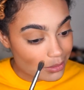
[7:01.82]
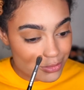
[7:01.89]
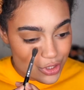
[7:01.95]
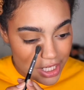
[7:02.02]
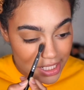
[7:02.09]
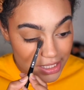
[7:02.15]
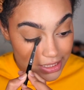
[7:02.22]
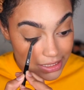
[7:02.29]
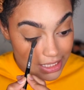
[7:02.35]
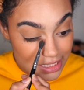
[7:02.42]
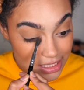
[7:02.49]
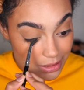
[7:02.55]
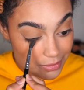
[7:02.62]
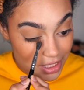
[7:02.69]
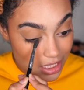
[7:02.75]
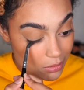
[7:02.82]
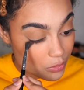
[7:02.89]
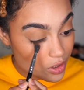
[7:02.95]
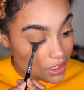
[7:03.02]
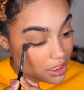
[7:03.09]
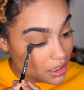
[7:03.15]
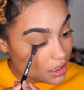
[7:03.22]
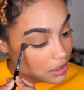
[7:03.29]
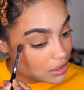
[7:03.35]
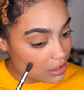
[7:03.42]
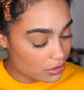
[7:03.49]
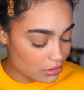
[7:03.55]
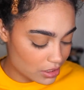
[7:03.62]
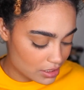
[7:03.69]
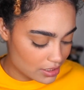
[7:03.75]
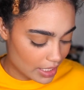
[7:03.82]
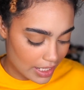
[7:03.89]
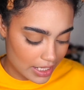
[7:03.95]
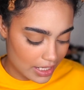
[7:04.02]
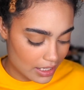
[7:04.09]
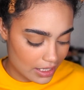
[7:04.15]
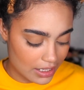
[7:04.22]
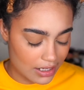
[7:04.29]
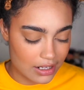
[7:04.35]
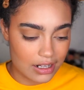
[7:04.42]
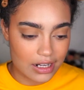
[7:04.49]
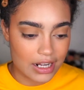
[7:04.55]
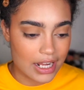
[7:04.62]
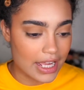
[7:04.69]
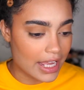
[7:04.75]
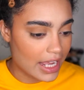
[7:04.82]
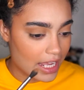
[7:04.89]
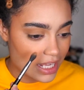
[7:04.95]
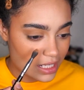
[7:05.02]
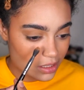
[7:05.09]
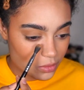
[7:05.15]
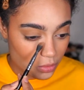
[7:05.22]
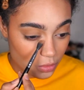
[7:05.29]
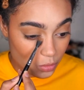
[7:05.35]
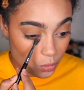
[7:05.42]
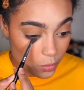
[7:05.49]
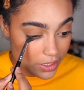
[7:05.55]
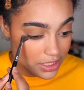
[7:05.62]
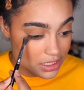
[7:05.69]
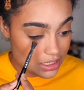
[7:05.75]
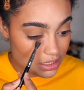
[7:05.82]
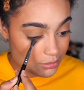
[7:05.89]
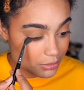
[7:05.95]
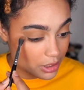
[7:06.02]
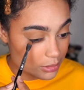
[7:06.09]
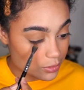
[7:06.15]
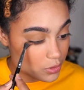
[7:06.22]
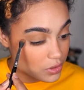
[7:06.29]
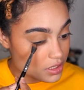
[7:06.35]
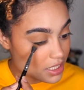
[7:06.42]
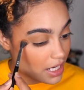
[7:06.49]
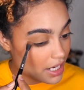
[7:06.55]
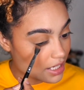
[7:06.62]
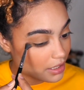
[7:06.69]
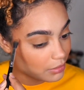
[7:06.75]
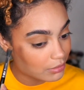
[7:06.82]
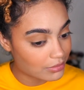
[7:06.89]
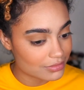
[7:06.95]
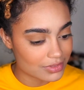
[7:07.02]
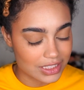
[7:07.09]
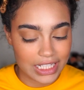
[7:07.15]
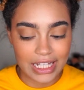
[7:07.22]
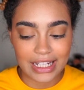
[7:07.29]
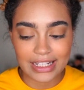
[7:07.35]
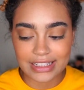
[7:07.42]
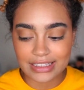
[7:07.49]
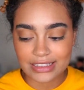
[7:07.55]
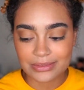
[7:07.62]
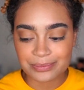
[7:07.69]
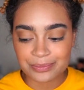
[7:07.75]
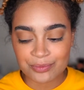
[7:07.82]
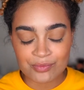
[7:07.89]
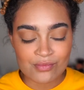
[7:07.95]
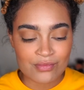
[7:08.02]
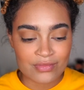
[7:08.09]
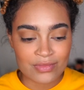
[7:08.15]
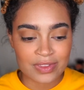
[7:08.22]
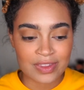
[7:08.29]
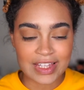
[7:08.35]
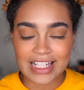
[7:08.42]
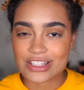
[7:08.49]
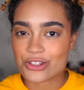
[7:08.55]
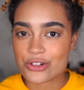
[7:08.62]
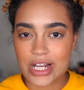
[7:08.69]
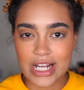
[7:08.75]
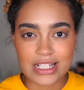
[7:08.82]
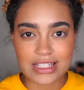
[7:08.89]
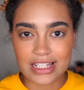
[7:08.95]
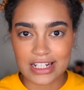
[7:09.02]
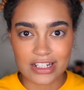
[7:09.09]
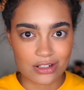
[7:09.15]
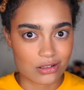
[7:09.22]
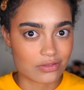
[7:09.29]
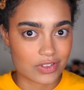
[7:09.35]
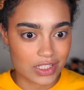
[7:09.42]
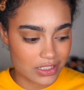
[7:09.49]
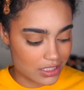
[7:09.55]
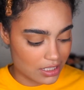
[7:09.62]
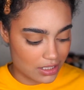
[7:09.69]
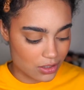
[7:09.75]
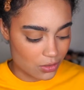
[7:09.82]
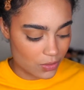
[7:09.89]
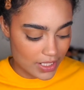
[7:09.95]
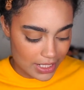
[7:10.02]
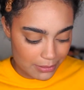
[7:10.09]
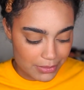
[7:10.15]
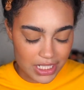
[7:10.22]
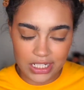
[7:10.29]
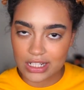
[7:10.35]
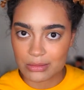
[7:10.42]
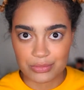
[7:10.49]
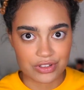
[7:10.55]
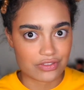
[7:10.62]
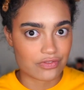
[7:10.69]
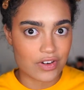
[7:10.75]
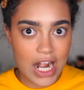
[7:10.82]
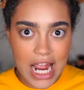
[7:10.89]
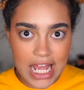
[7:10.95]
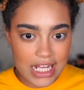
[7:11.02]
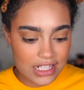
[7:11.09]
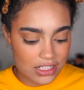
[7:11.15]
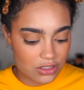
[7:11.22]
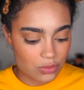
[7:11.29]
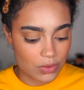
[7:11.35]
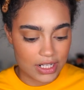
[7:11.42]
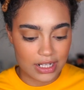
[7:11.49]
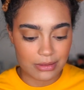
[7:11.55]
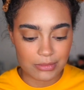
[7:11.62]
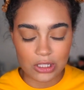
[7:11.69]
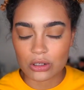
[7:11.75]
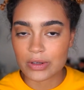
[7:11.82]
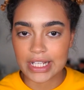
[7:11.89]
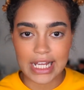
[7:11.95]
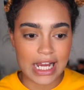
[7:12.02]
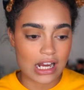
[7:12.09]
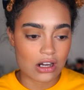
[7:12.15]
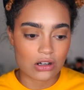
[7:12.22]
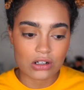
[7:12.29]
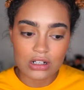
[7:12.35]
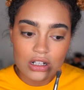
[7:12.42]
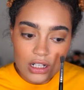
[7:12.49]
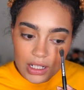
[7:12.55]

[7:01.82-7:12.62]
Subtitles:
I'm trying to, that's something I'm working on too, because I hate wasting people's time. Like, that's translated over to when I'm meeting up with friends, when I'm going out,